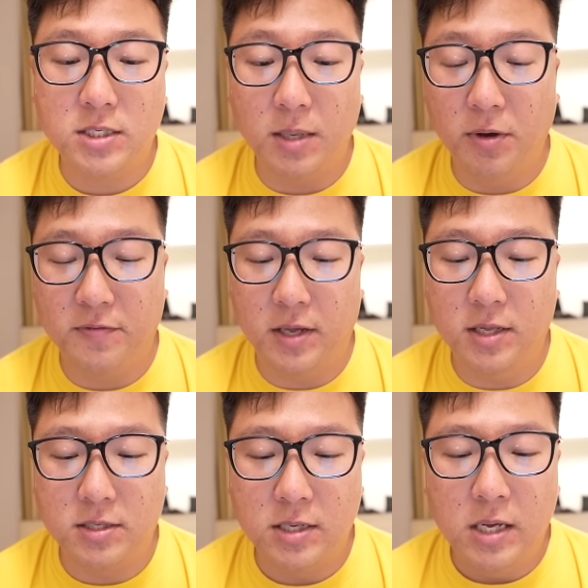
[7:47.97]
some of
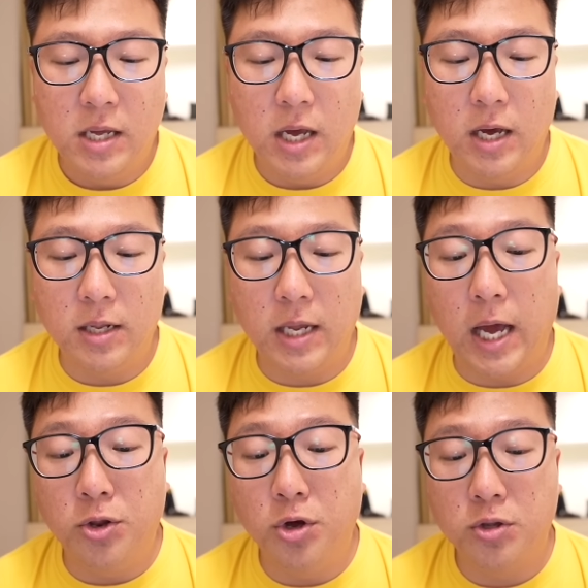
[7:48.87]
this, they
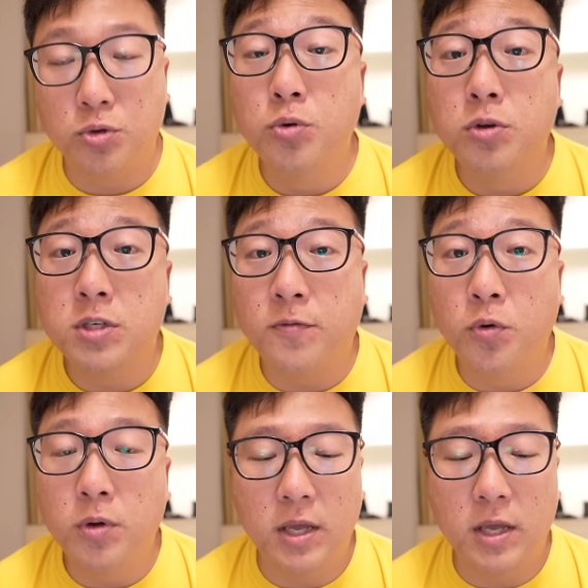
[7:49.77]
are not too useful,